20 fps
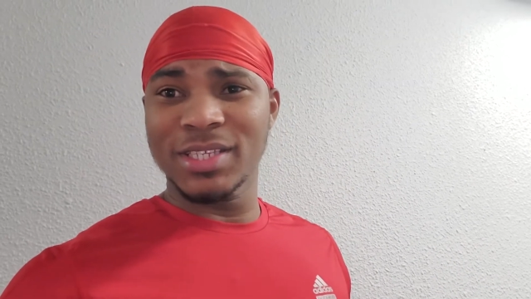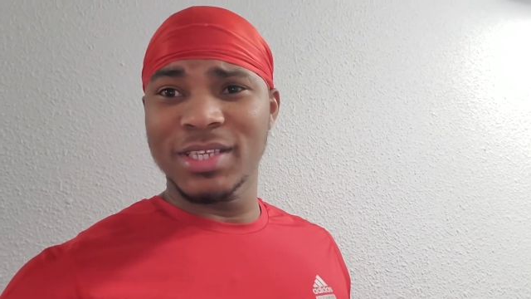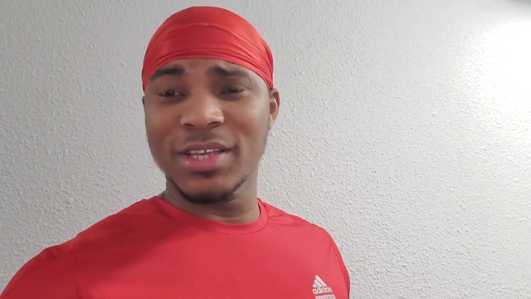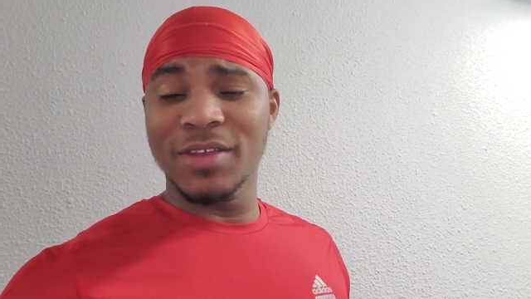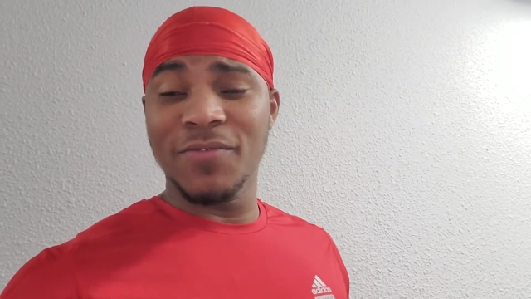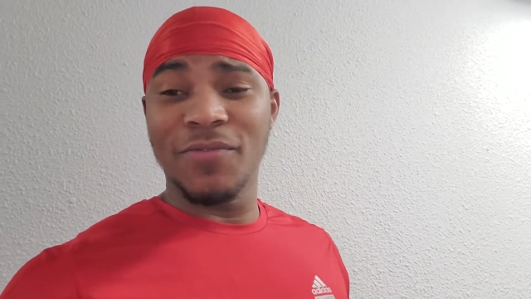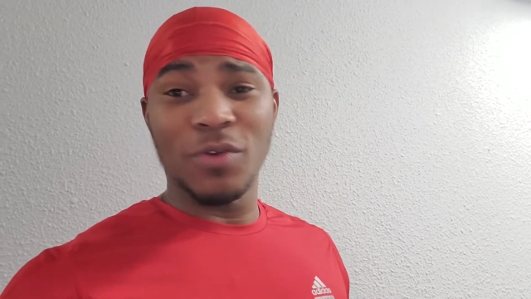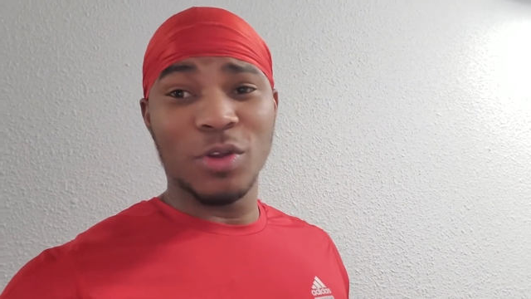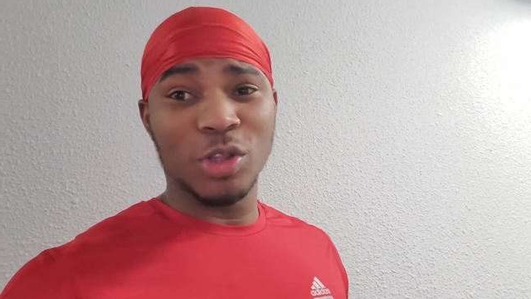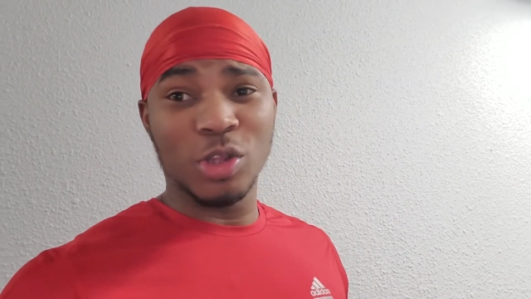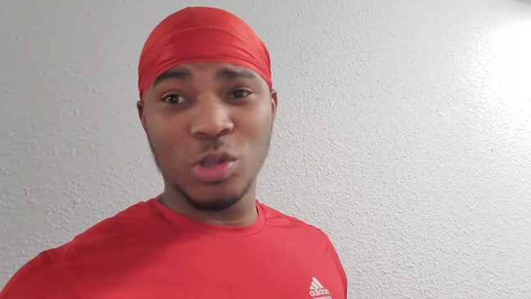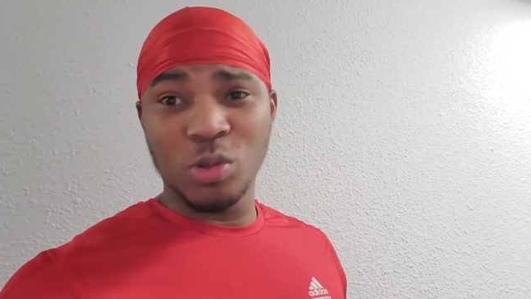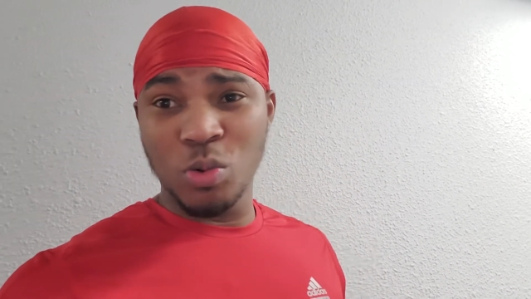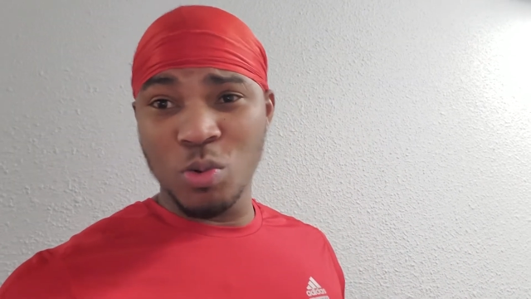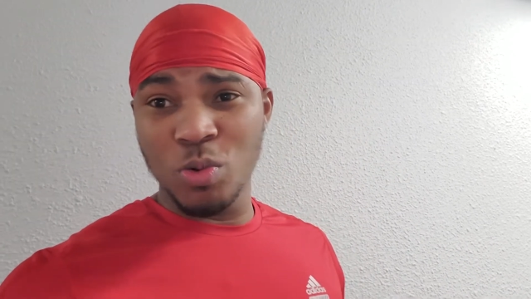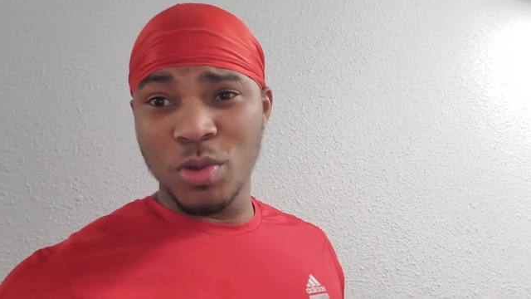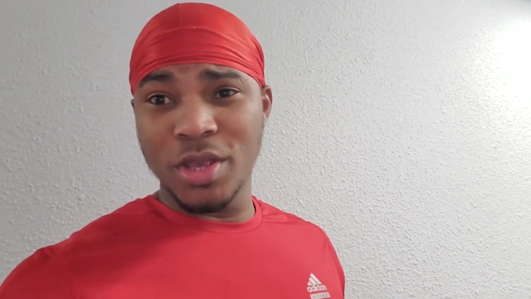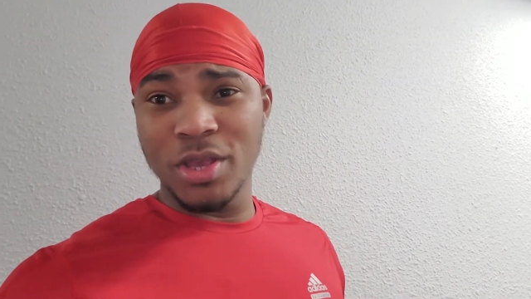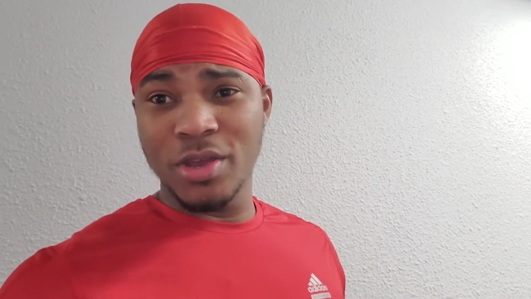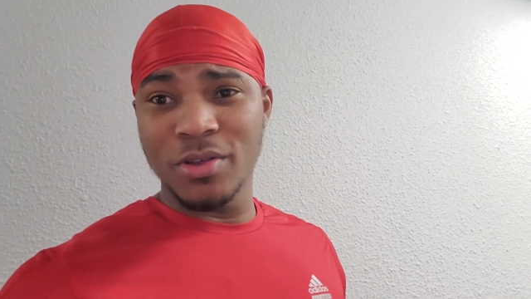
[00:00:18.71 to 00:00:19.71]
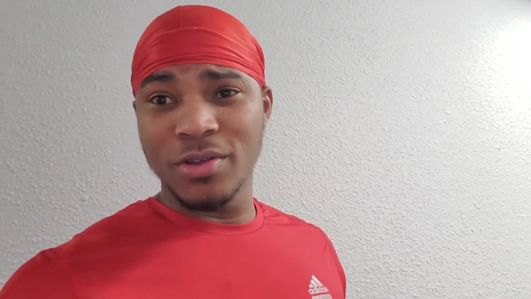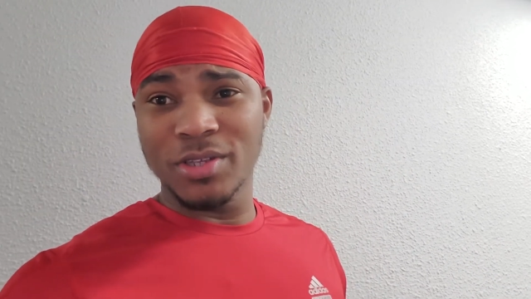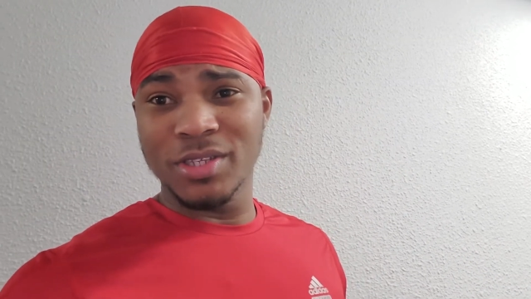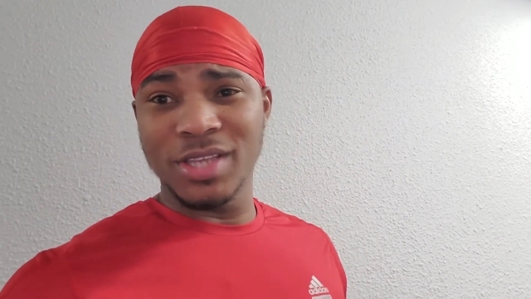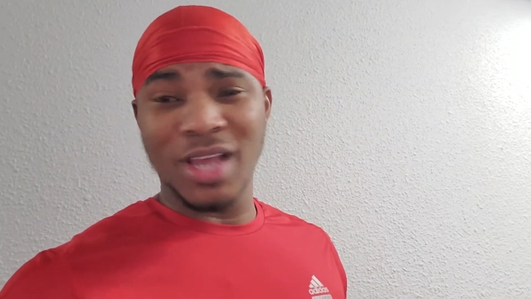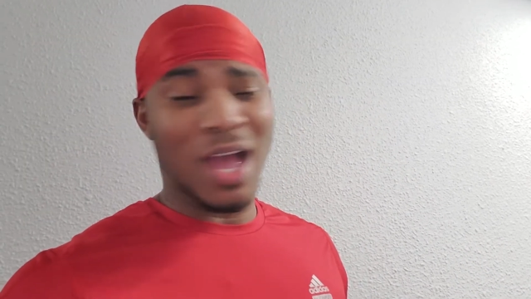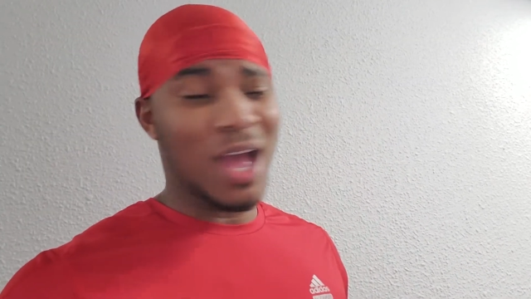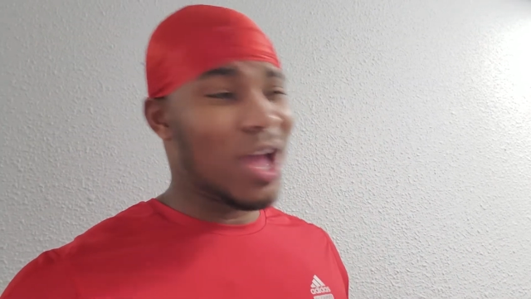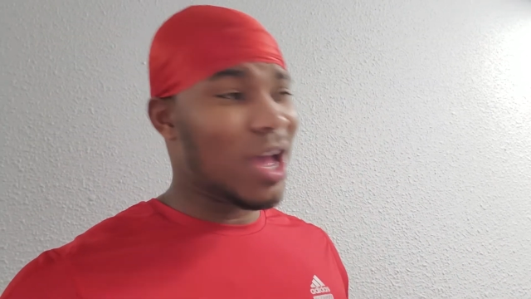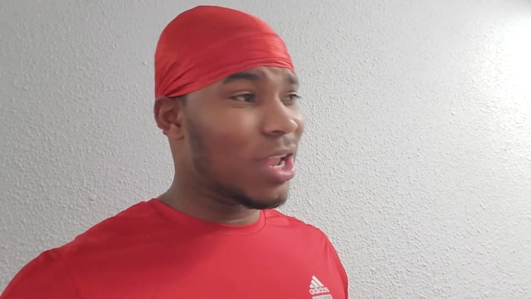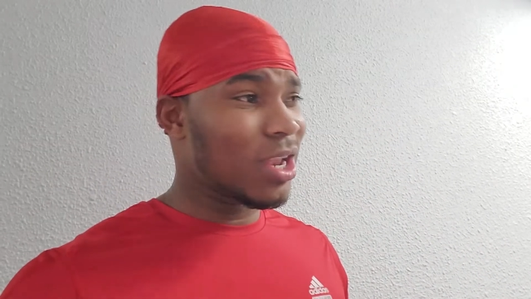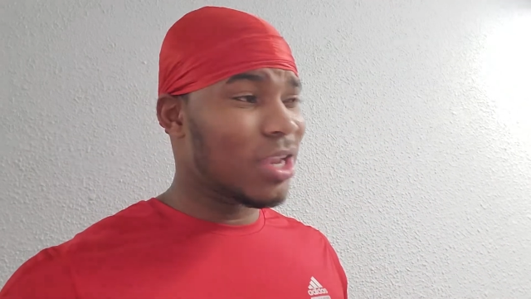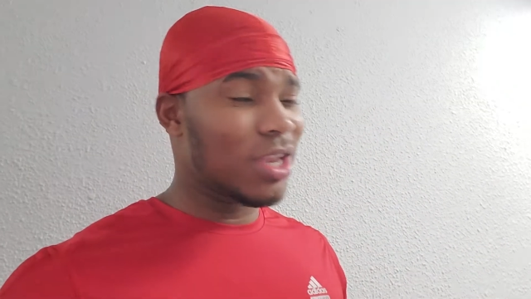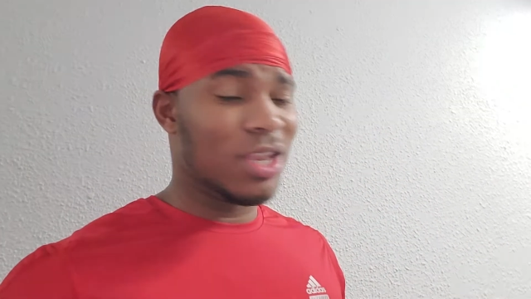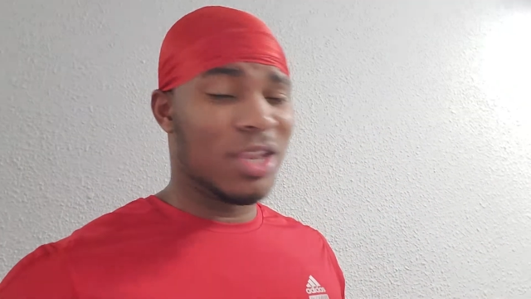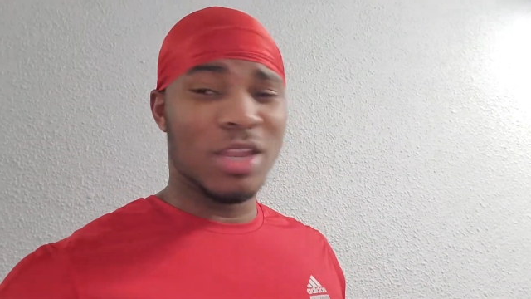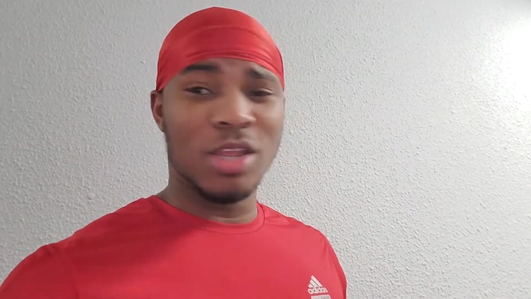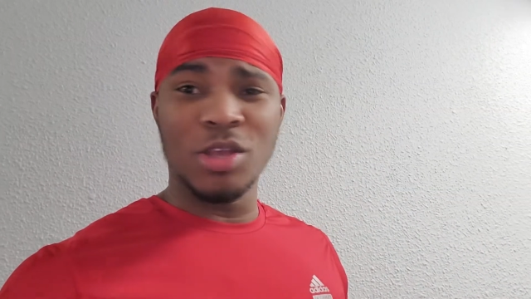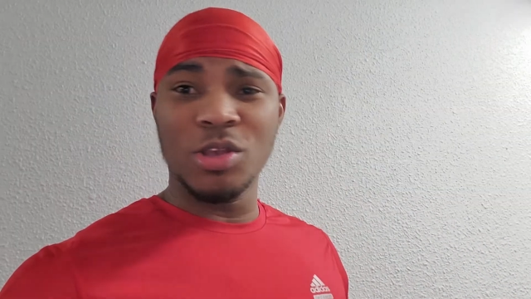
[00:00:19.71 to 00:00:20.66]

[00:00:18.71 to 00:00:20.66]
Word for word: League for two years and